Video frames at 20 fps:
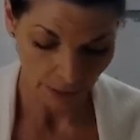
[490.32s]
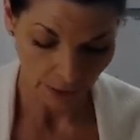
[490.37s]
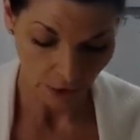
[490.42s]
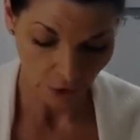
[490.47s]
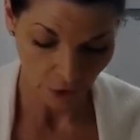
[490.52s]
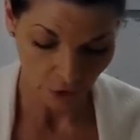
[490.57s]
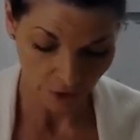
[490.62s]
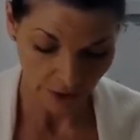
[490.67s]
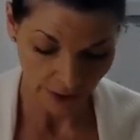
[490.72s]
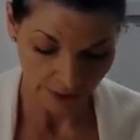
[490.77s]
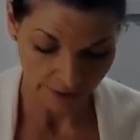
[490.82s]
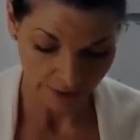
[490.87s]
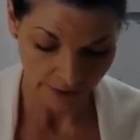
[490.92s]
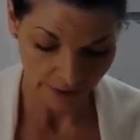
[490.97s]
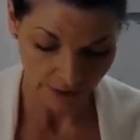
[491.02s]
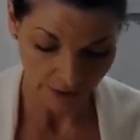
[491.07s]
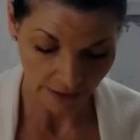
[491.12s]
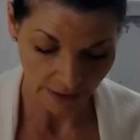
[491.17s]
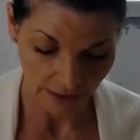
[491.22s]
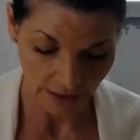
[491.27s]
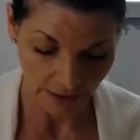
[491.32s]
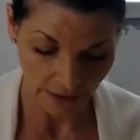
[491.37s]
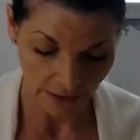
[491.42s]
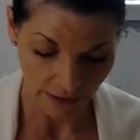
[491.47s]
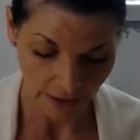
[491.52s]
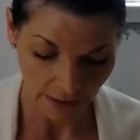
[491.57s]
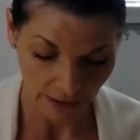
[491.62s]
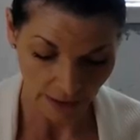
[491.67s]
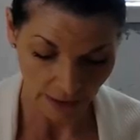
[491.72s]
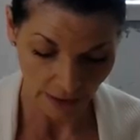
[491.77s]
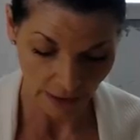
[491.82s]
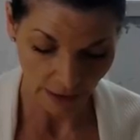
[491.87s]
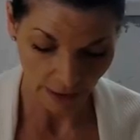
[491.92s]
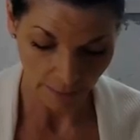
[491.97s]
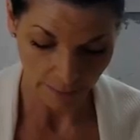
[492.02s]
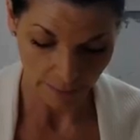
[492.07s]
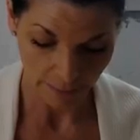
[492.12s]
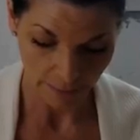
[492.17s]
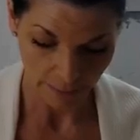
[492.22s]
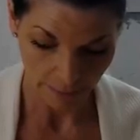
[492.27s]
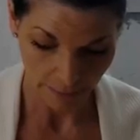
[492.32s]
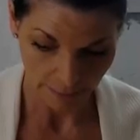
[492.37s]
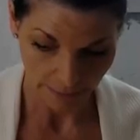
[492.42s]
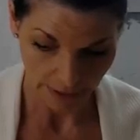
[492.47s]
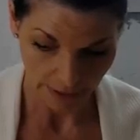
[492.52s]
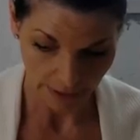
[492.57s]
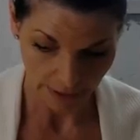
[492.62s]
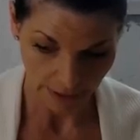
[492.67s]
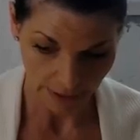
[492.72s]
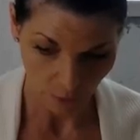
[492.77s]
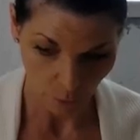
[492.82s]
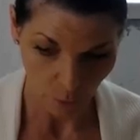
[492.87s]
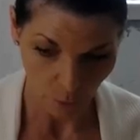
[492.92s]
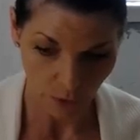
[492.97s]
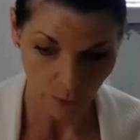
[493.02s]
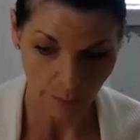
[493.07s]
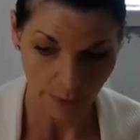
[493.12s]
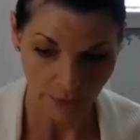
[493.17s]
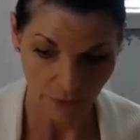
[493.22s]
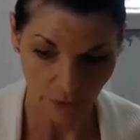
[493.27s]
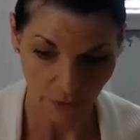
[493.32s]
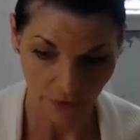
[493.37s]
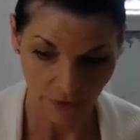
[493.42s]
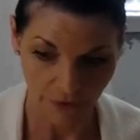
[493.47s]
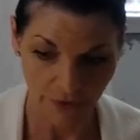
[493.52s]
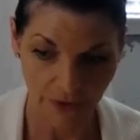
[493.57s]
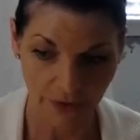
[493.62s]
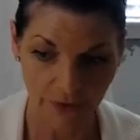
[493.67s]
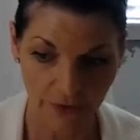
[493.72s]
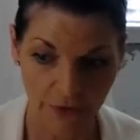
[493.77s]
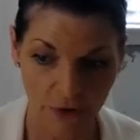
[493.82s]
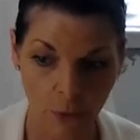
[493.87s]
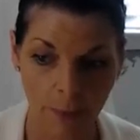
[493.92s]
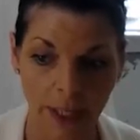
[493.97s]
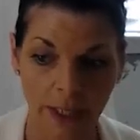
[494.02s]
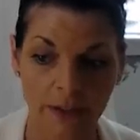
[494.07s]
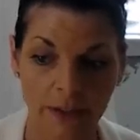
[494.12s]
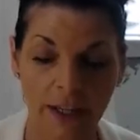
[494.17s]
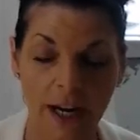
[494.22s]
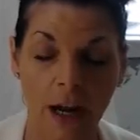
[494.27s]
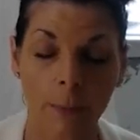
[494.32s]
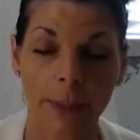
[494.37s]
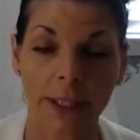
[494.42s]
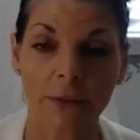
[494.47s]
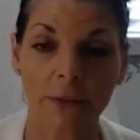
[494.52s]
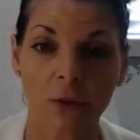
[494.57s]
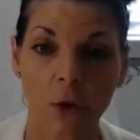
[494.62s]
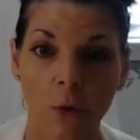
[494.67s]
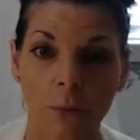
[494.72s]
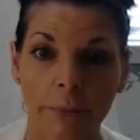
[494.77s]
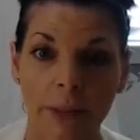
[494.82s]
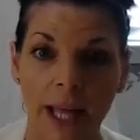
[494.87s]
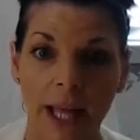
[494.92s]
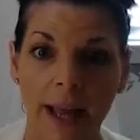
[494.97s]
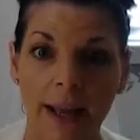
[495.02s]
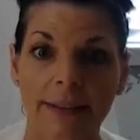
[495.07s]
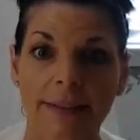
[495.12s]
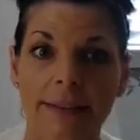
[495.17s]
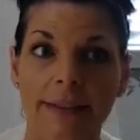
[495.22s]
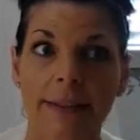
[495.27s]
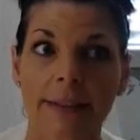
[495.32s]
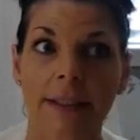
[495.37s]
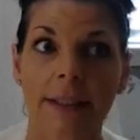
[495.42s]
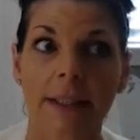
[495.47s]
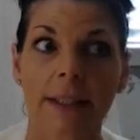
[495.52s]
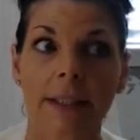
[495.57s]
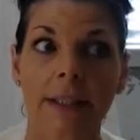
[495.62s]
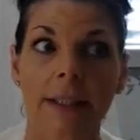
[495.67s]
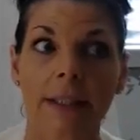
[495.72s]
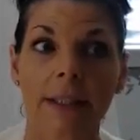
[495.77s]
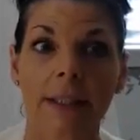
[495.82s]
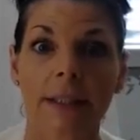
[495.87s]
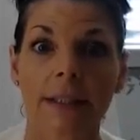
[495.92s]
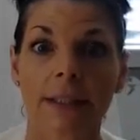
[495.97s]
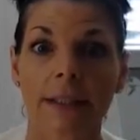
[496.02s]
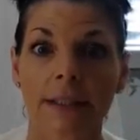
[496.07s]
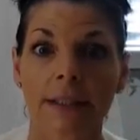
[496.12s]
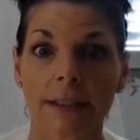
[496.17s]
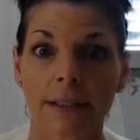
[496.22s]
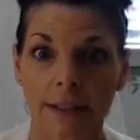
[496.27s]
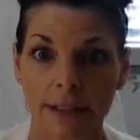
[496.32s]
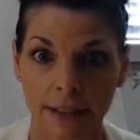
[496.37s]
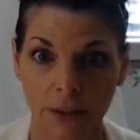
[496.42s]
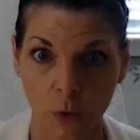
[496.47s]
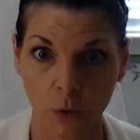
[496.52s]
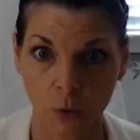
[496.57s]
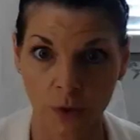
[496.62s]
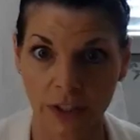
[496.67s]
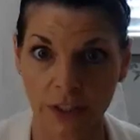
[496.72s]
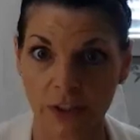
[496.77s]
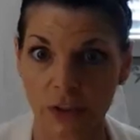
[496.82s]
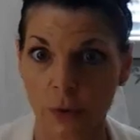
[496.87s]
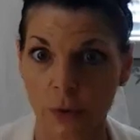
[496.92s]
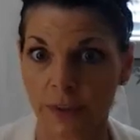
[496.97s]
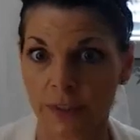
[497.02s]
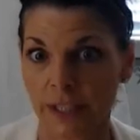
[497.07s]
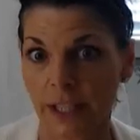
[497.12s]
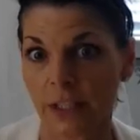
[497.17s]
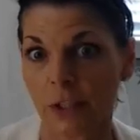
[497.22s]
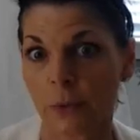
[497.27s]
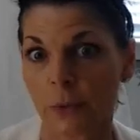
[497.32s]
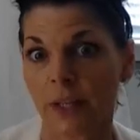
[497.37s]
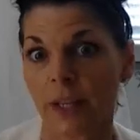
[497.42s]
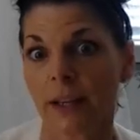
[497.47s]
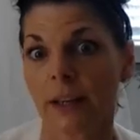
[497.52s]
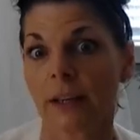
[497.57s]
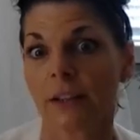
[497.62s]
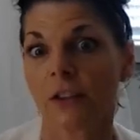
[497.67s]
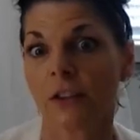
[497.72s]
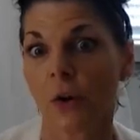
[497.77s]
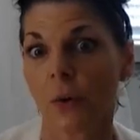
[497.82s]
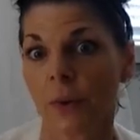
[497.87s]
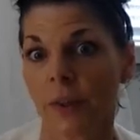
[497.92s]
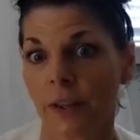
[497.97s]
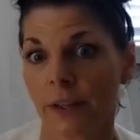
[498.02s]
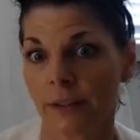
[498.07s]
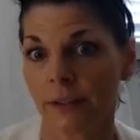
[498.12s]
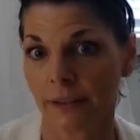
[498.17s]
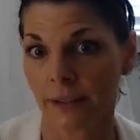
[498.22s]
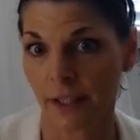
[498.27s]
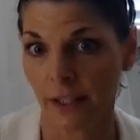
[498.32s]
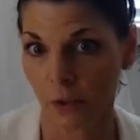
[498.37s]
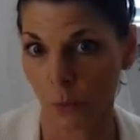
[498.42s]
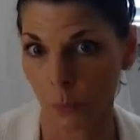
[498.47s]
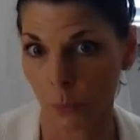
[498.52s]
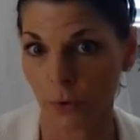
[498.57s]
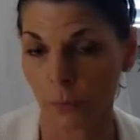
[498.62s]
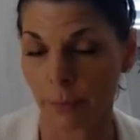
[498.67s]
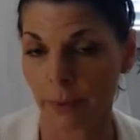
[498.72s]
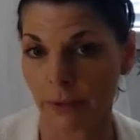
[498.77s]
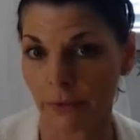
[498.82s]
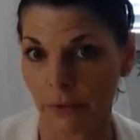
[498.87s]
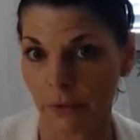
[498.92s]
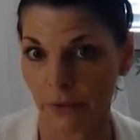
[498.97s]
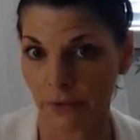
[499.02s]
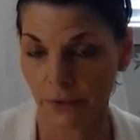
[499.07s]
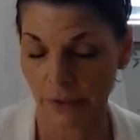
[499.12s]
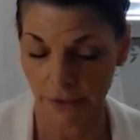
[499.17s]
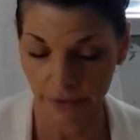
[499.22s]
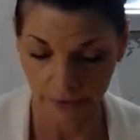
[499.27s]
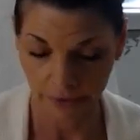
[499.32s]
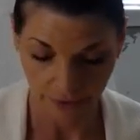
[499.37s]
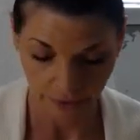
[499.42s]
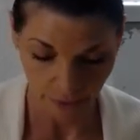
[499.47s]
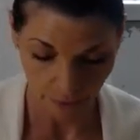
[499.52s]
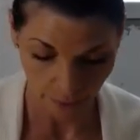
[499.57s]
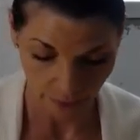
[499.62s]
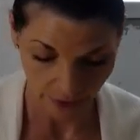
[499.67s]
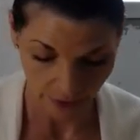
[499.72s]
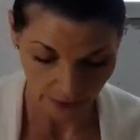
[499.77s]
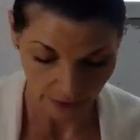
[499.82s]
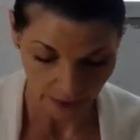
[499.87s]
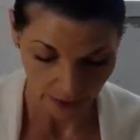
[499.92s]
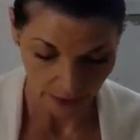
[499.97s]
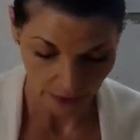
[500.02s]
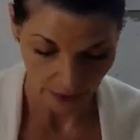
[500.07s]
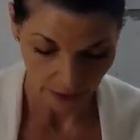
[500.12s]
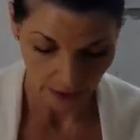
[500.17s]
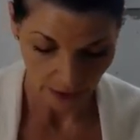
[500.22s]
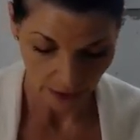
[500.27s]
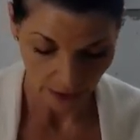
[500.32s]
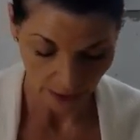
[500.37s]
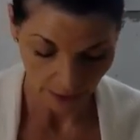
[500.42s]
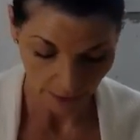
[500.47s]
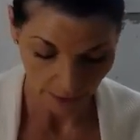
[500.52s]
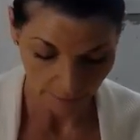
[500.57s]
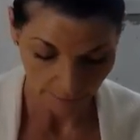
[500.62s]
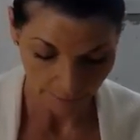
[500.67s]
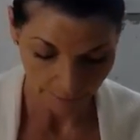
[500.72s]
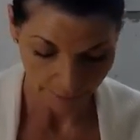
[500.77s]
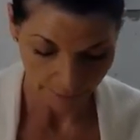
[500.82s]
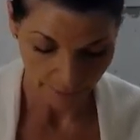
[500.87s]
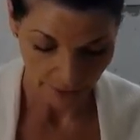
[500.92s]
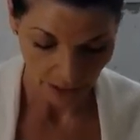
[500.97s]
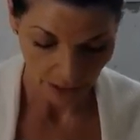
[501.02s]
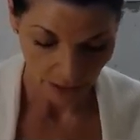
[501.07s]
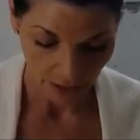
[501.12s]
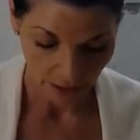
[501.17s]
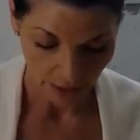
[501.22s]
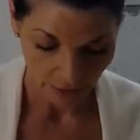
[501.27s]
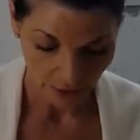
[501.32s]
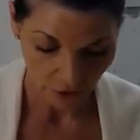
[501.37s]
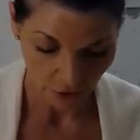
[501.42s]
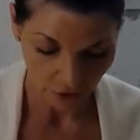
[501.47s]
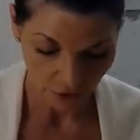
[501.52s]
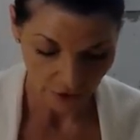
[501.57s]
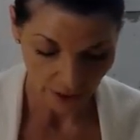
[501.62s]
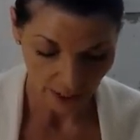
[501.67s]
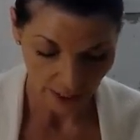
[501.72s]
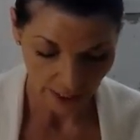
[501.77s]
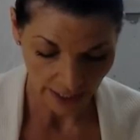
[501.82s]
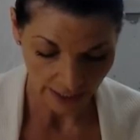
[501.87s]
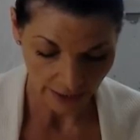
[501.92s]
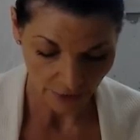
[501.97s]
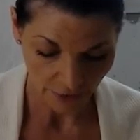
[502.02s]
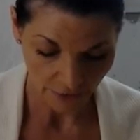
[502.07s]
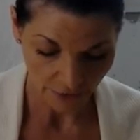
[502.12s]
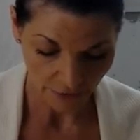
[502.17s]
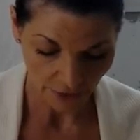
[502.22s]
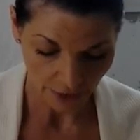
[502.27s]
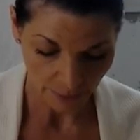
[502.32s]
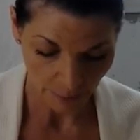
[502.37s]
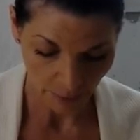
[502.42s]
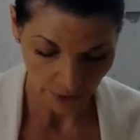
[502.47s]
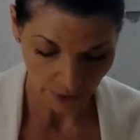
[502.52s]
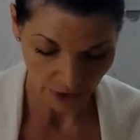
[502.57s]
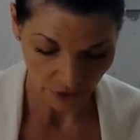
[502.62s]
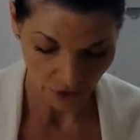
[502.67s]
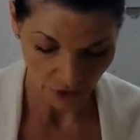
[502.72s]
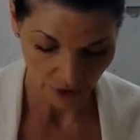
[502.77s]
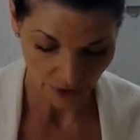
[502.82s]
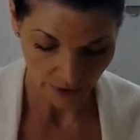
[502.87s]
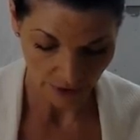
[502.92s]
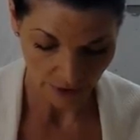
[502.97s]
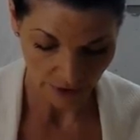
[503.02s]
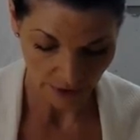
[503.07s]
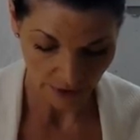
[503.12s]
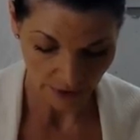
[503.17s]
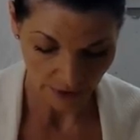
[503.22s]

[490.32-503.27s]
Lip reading: Your destiny will be fulfilled no matter how many roadblocks or detours that you take. Know that it will be fulfilled, okay? There's a higher vibration